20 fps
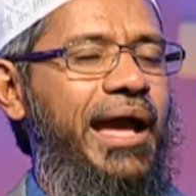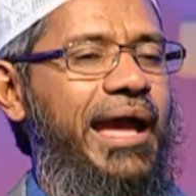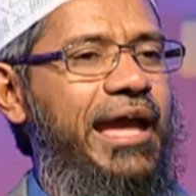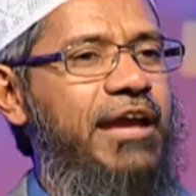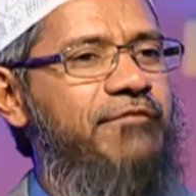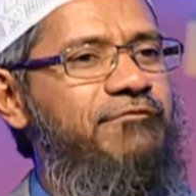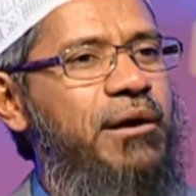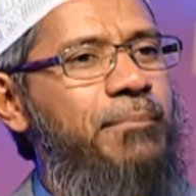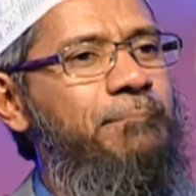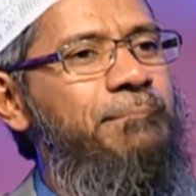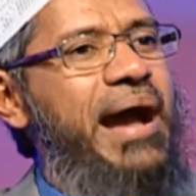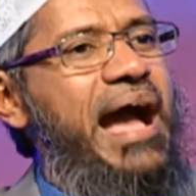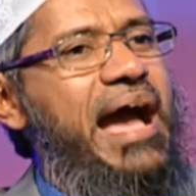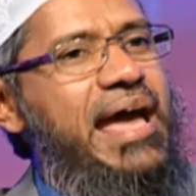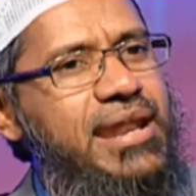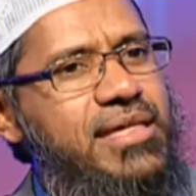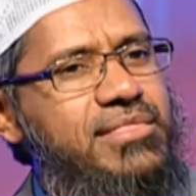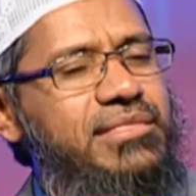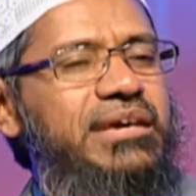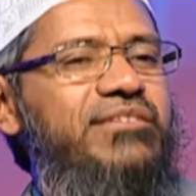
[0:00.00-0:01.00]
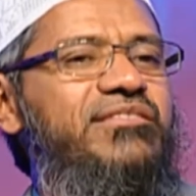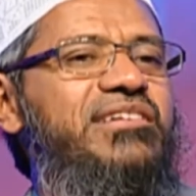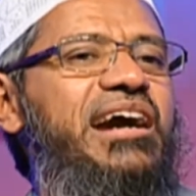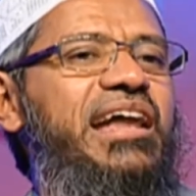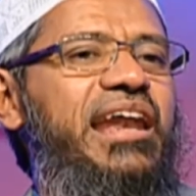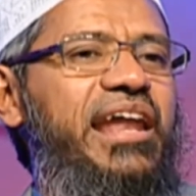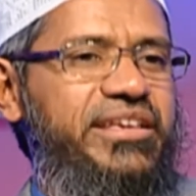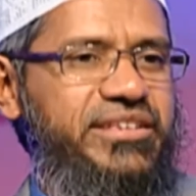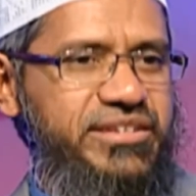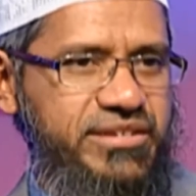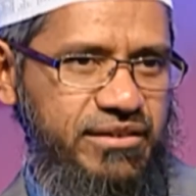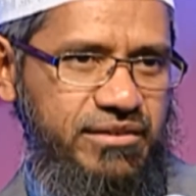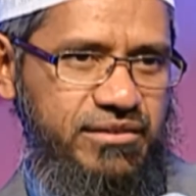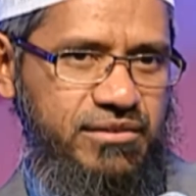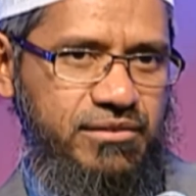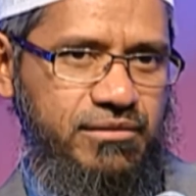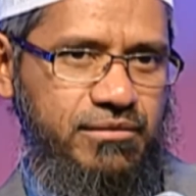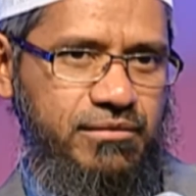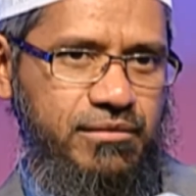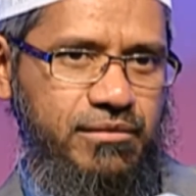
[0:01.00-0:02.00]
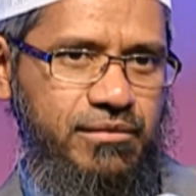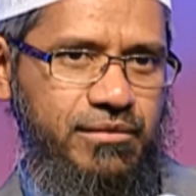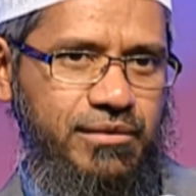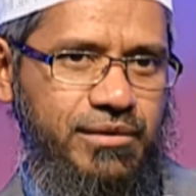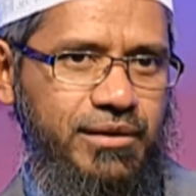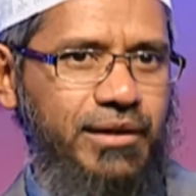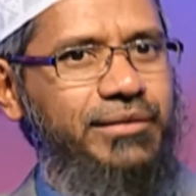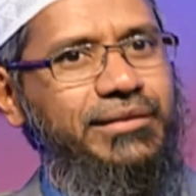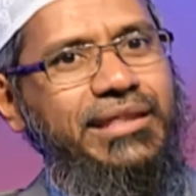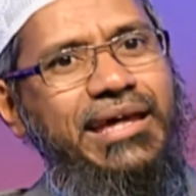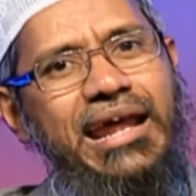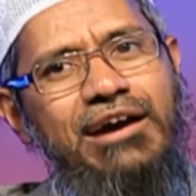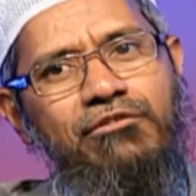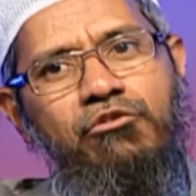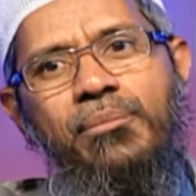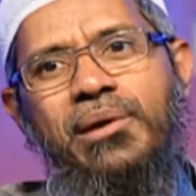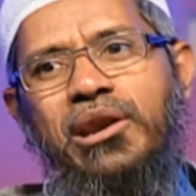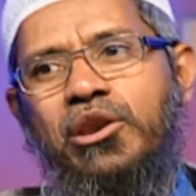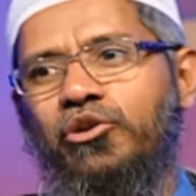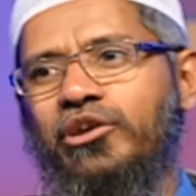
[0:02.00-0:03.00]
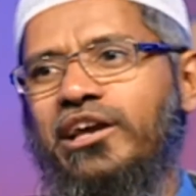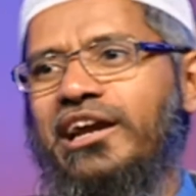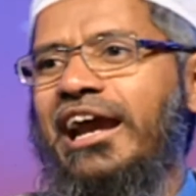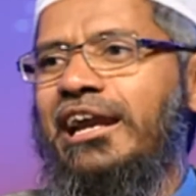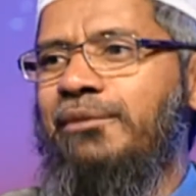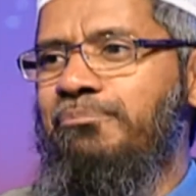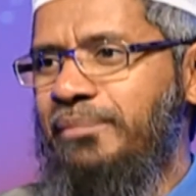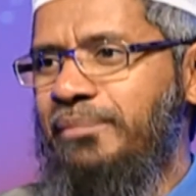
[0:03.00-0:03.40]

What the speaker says: If a man is giving a lecture, there are women looking at